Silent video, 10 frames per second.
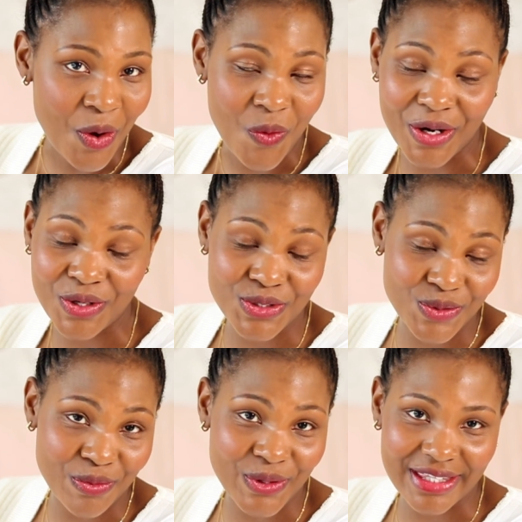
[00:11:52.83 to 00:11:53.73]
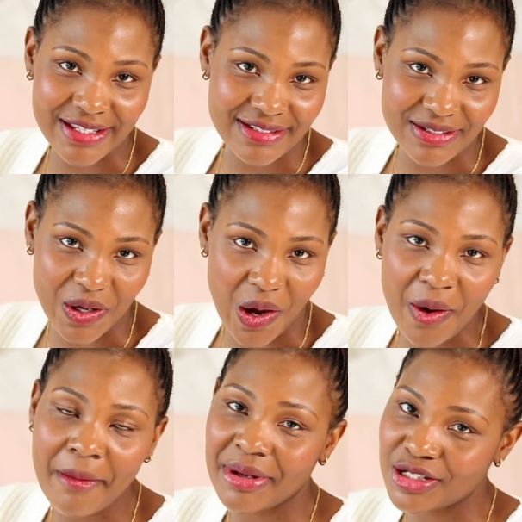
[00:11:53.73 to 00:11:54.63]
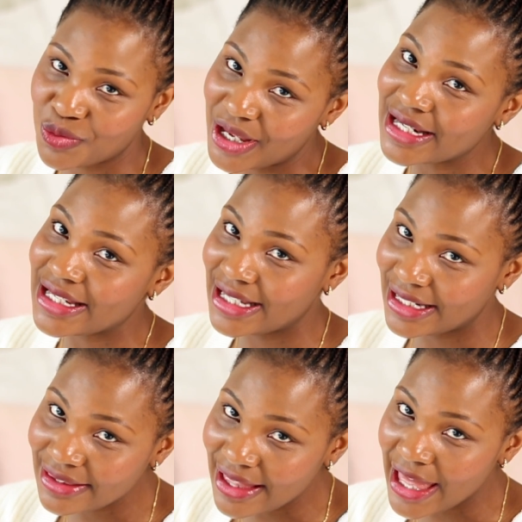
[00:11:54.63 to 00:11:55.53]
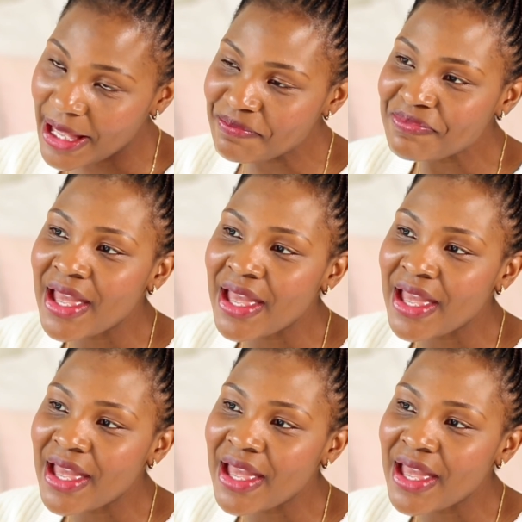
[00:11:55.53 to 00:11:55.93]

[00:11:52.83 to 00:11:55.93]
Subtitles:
1 or 2 more things to go, but we are nearly there.